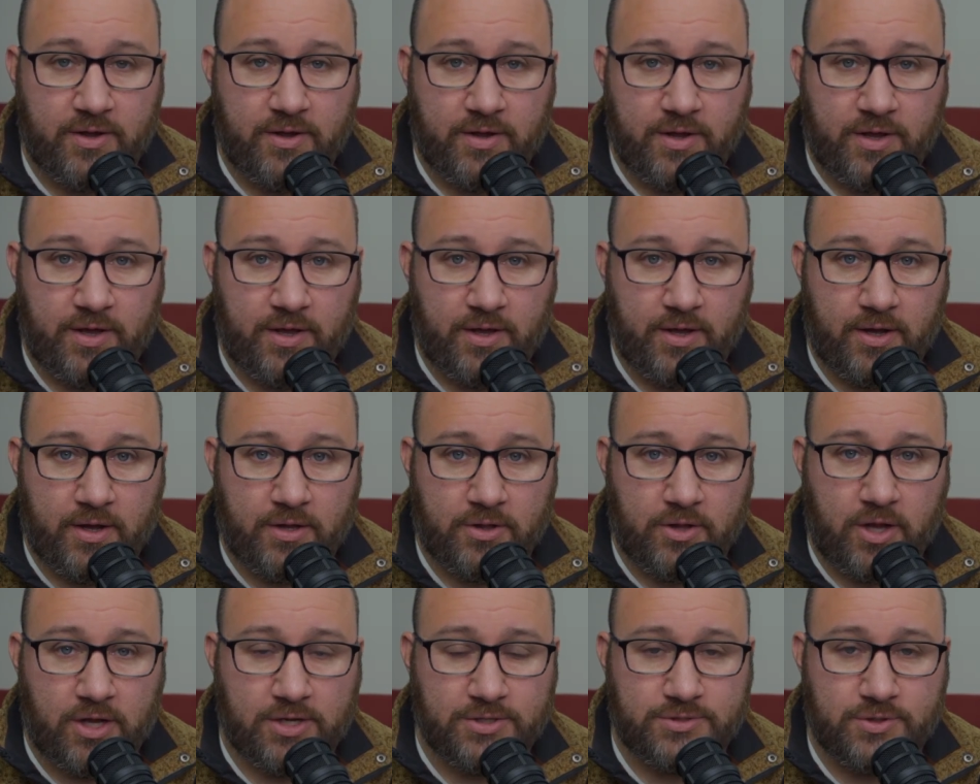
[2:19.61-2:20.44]
He
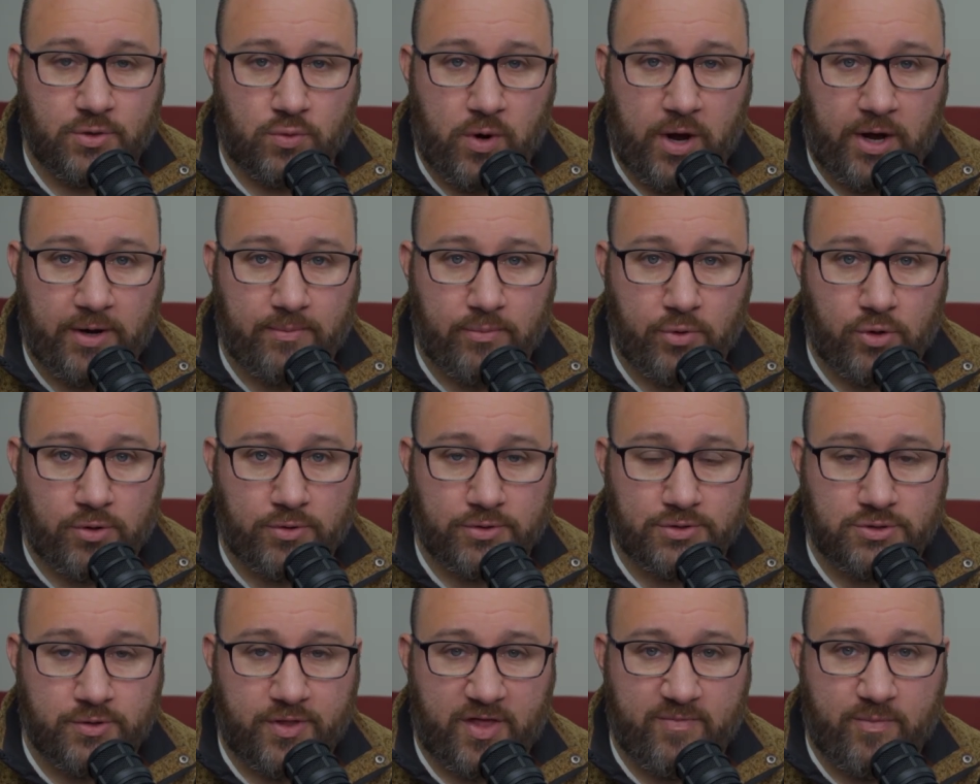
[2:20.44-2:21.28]
lost to
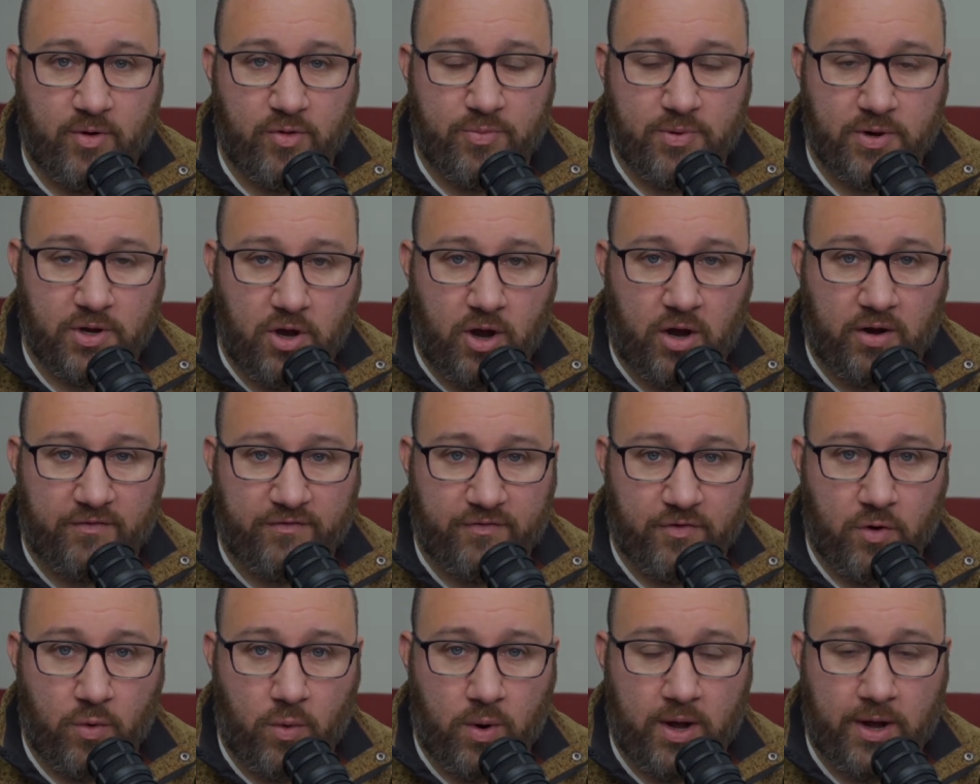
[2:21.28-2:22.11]
Reinbold. So they've both been gone
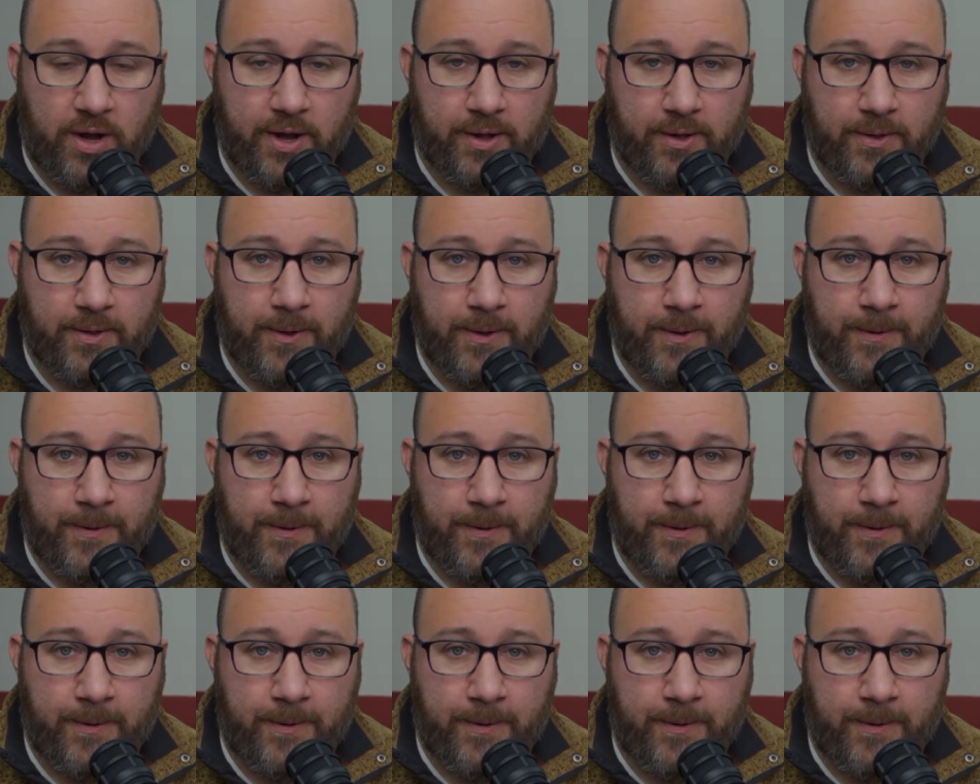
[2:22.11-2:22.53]
for a while.